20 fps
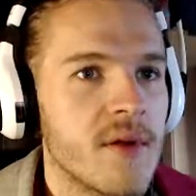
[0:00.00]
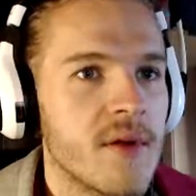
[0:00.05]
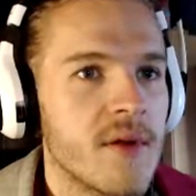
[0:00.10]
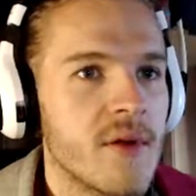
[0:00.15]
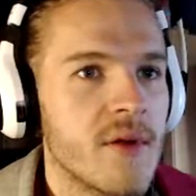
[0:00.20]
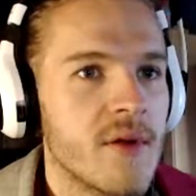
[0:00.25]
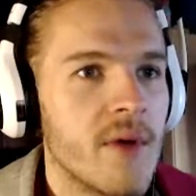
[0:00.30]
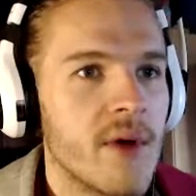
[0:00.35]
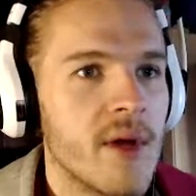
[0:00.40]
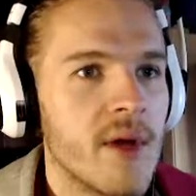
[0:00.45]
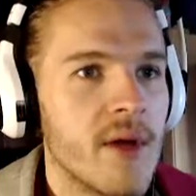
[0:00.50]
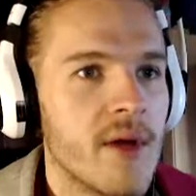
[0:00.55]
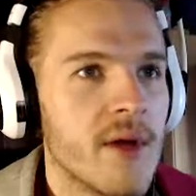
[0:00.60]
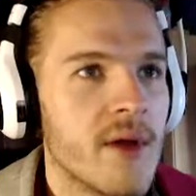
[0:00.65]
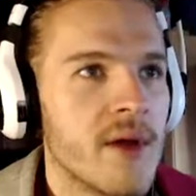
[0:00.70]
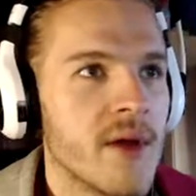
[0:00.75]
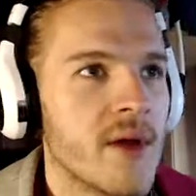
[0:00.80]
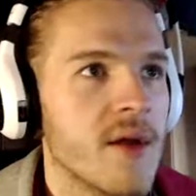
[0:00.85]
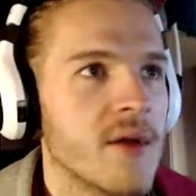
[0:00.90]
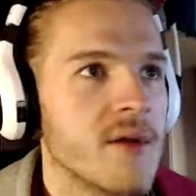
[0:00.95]
Why can
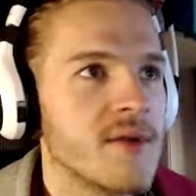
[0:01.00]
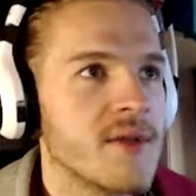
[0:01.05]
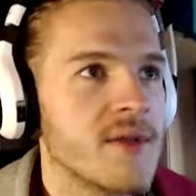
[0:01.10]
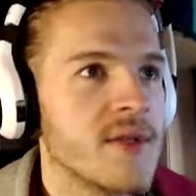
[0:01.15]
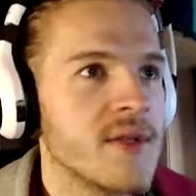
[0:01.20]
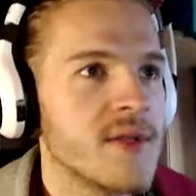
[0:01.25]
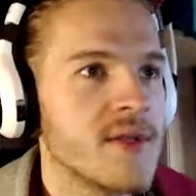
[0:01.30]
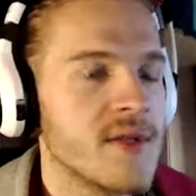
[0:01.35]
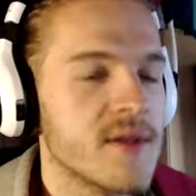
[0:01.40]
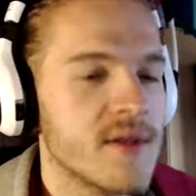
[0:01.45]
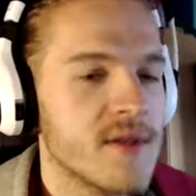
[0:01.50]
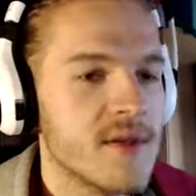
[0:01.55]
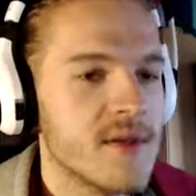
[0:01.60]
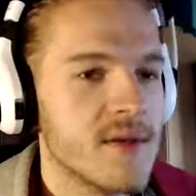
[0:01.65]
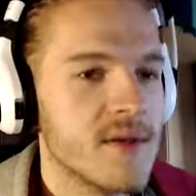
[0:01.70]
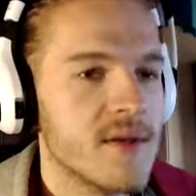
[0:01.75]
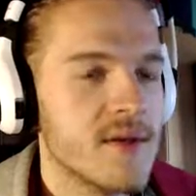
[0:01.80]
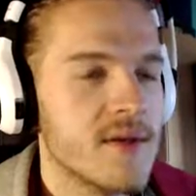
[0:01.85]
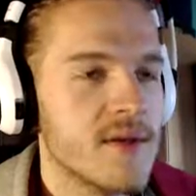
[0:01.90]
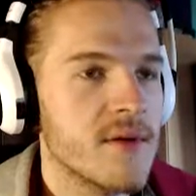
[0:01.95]
I close this?
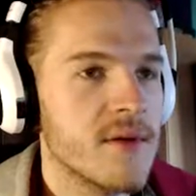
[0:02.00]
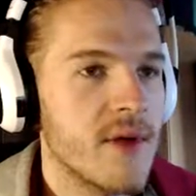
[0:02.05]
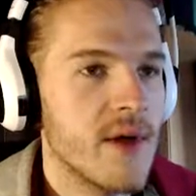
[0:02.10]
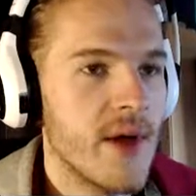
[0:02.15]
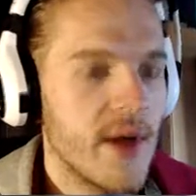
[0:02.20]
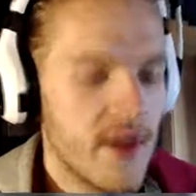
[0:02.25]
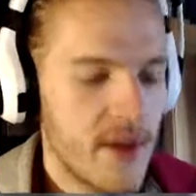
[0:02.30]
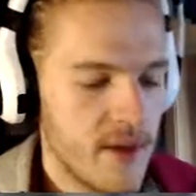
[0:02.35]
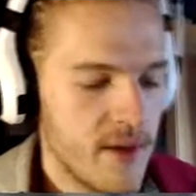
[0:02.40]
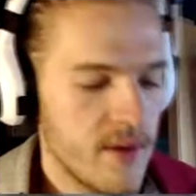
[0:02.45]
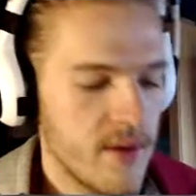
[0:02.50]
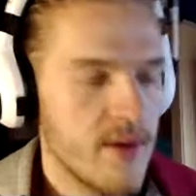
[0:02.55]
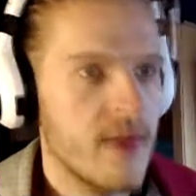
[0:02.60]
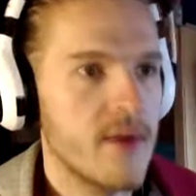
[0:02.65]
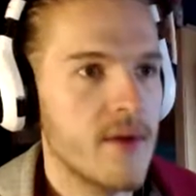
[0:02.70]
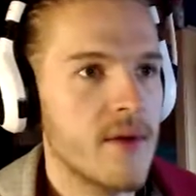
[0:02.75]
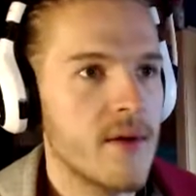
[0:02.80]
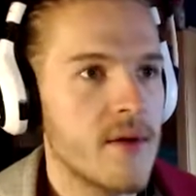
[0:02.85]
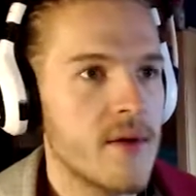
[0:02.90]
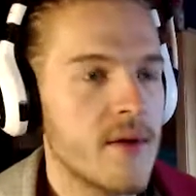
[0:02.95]
Hey.
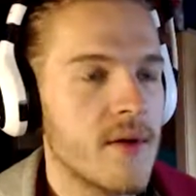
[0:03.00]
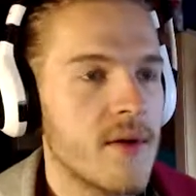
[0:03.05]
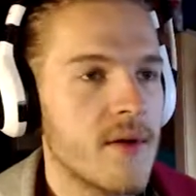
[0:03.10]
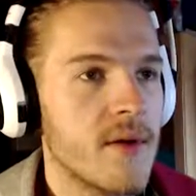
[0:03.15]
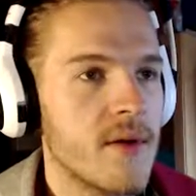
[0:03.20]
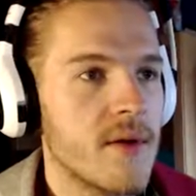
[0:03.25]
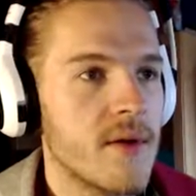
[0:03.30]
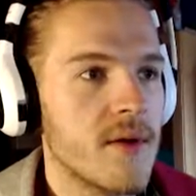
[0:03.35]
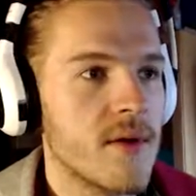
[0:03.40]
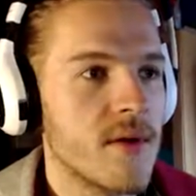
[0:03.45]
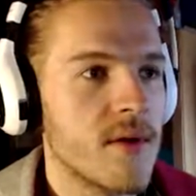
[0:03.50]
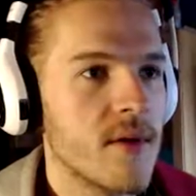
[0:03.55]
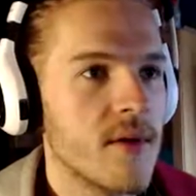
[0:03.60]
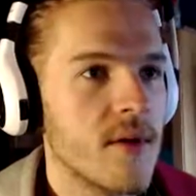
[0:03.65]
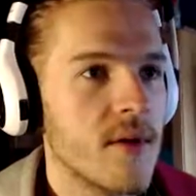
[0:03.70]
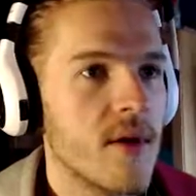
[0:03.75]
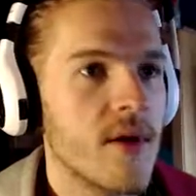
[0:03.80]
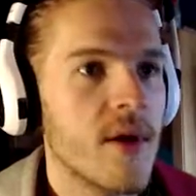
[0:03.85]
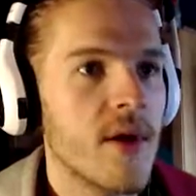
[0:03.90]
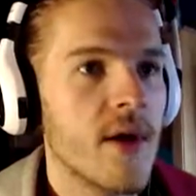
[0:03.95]

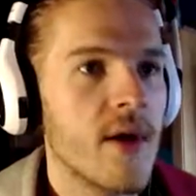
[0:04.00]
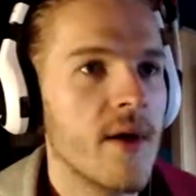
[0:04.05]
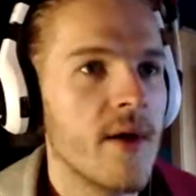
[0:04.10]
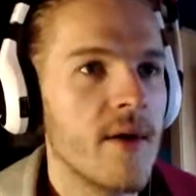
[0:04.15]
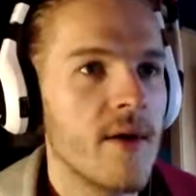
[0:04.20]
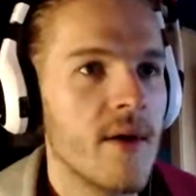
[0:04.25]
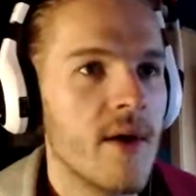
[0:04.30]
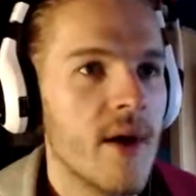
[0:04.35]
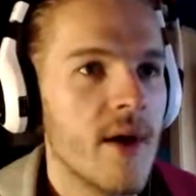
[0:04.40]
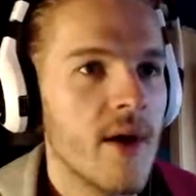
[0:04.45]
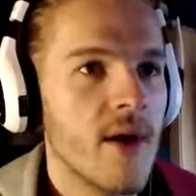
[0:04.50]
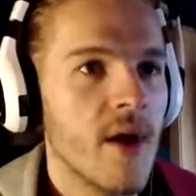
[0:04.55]
Okay. I.